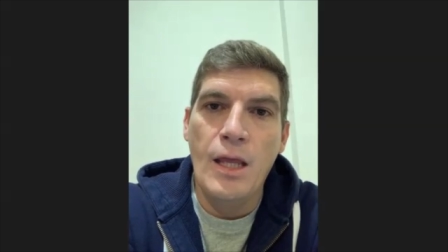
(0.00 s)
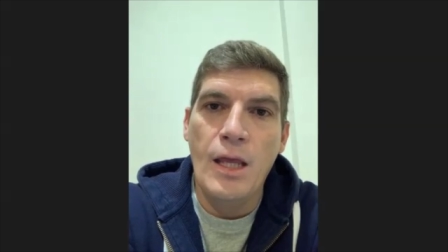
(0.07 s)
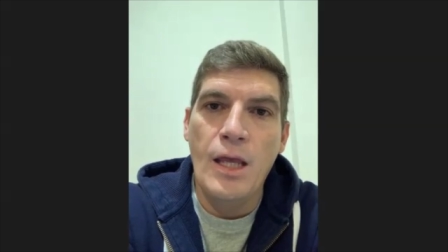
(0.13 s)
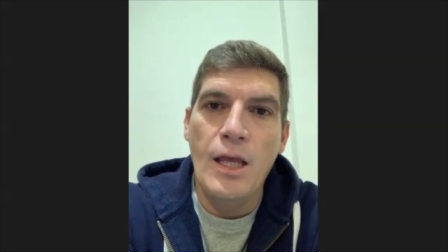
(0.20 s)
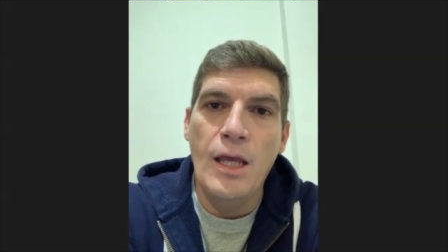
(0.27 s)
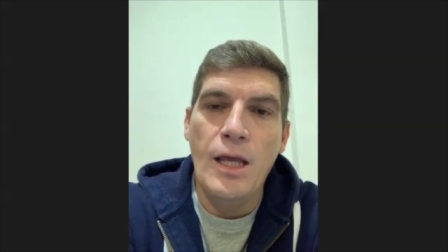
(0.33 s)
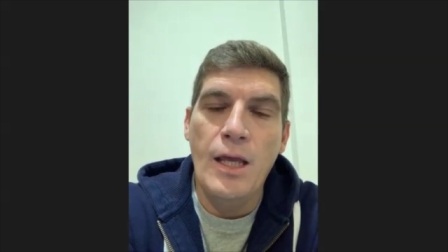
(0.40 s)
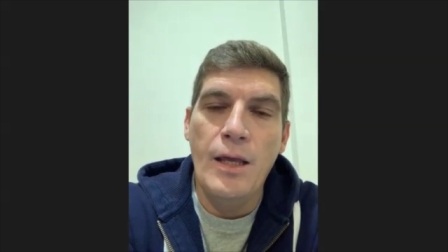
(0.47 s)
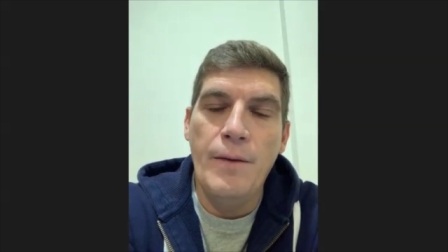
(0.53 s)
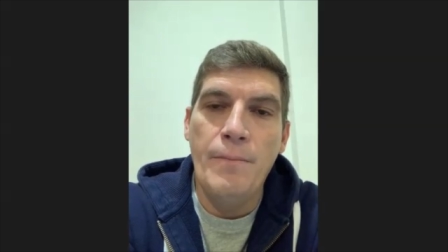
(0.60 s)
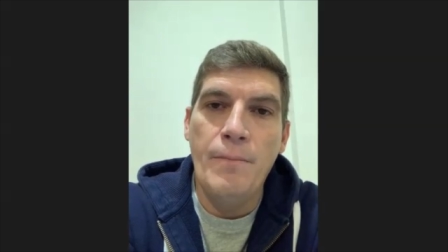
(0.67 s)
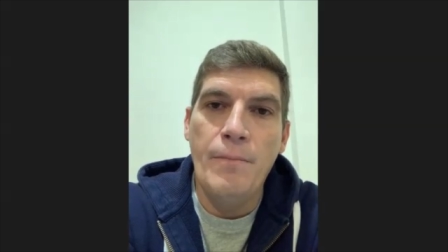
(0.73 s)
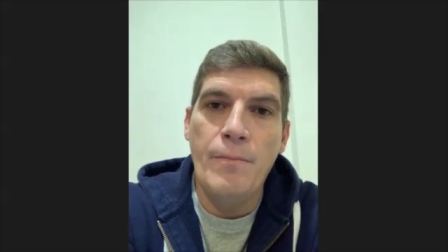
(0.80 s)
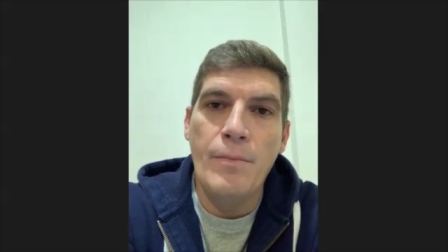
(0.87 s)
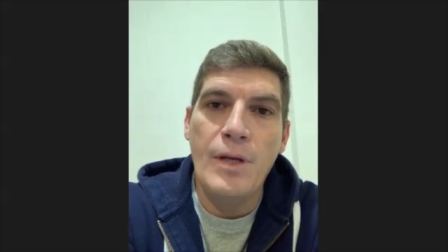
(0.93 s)

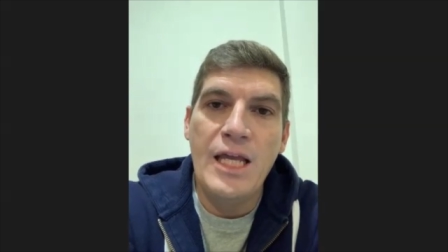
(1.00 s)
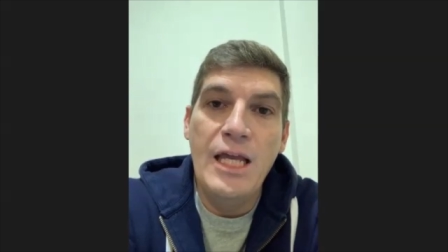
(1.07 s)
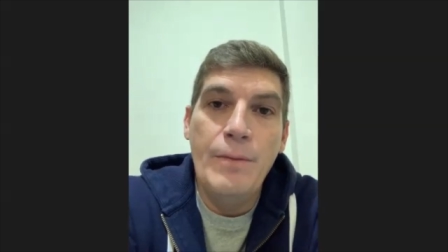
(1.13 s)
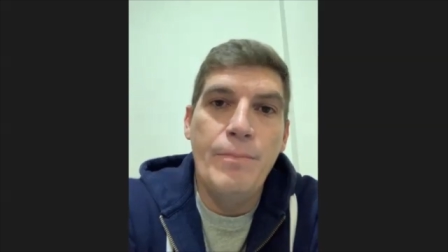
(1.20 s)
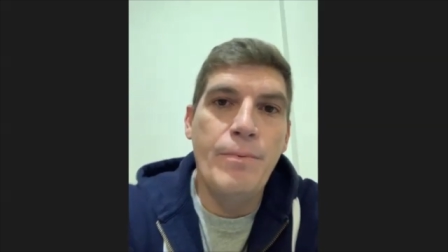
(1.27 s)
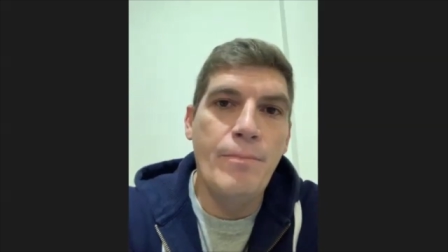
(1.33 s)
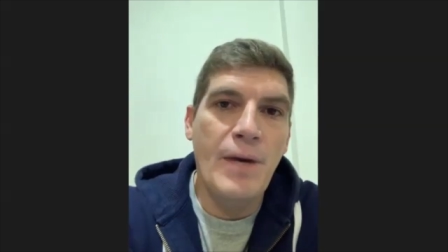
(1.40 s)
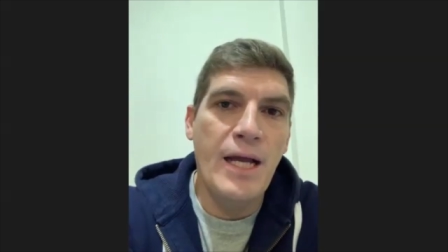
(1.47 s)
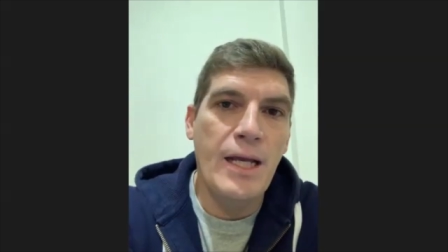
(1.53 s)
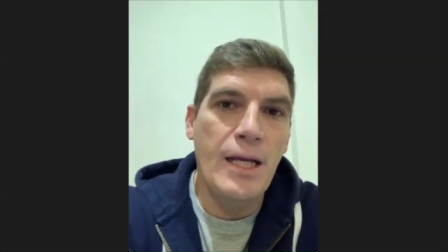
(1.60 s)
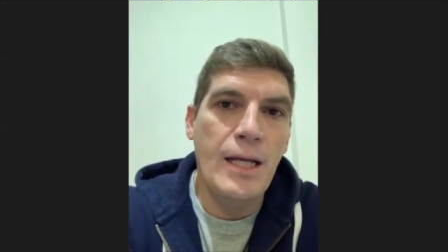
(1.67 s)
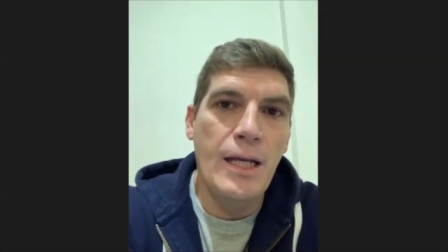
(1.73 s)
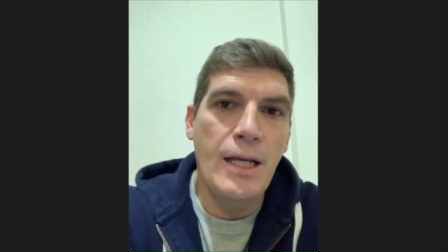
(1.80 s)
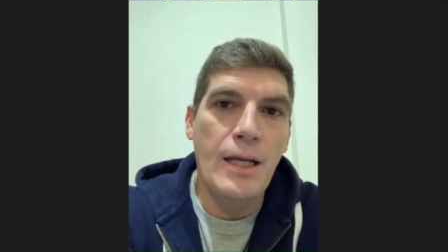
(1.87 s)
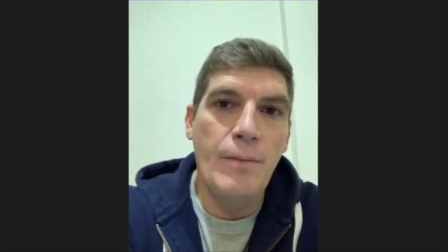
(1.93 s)
um, keep my
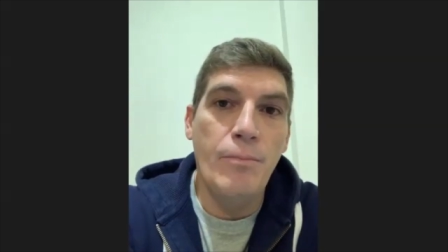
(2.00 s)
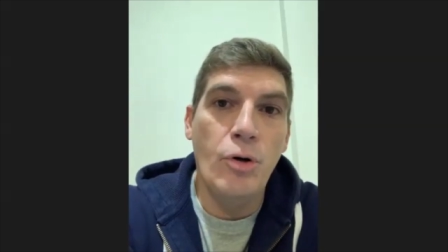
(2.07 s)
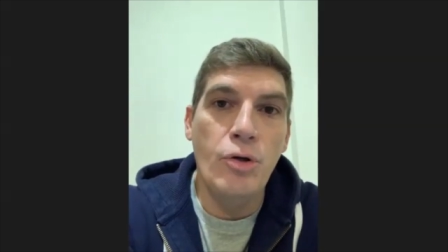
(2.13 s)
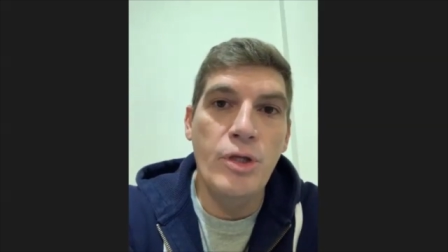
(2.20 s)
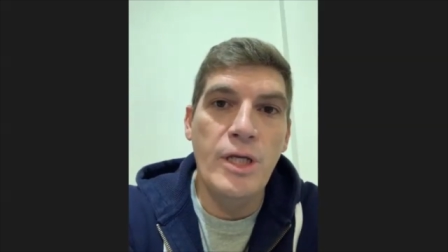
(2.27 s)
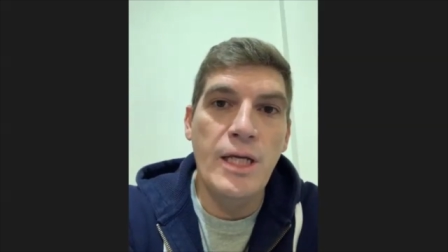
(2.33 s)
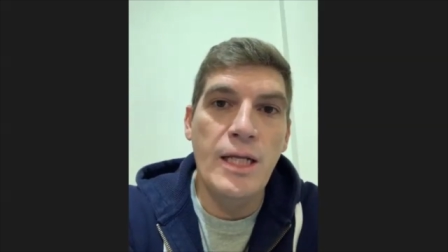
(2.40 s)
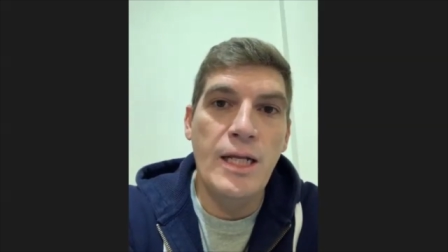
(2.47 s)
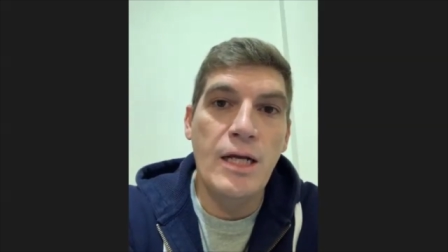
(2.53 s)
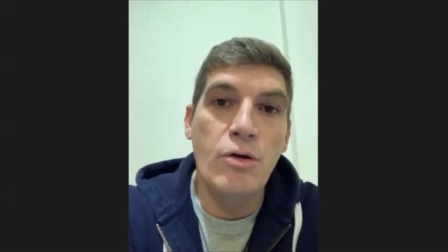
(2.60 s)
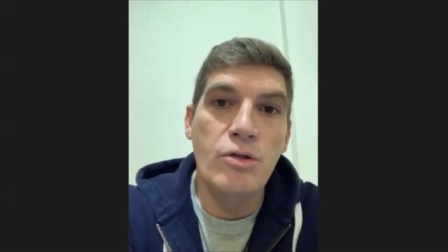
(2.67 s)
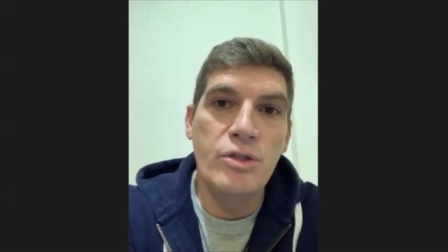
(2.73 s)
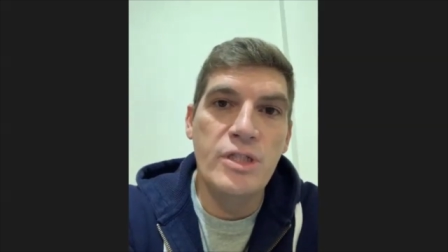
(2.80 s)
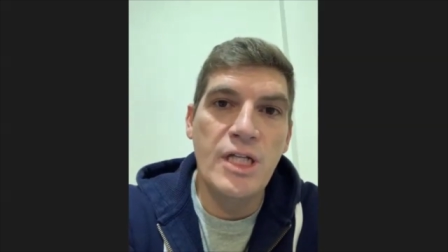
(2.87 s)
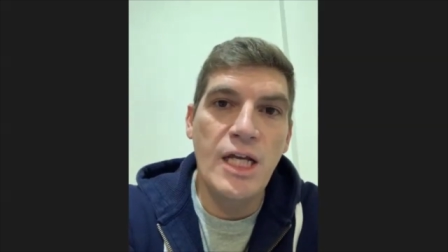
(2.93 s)
body in a
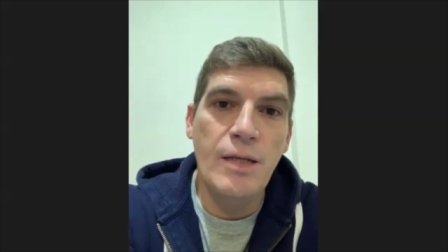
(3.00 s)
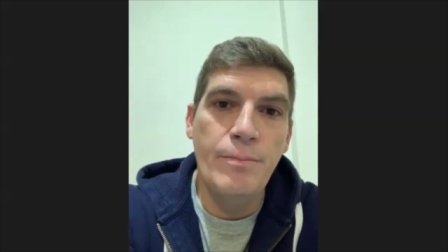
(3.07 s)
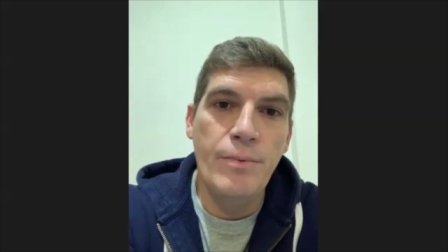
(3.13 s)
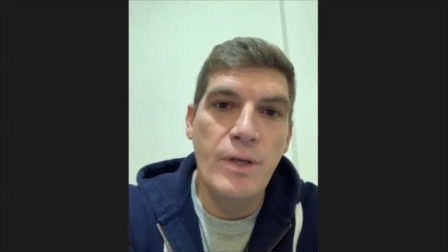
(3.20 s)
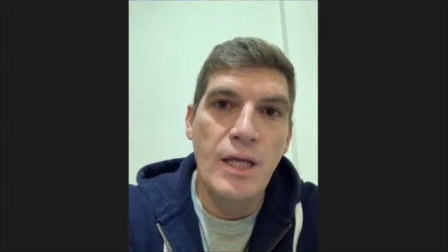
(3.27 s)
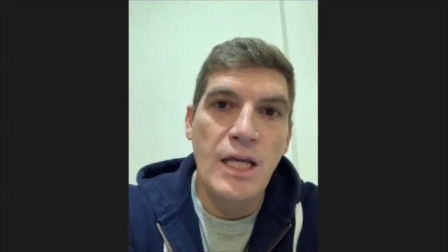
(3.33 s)
good shape,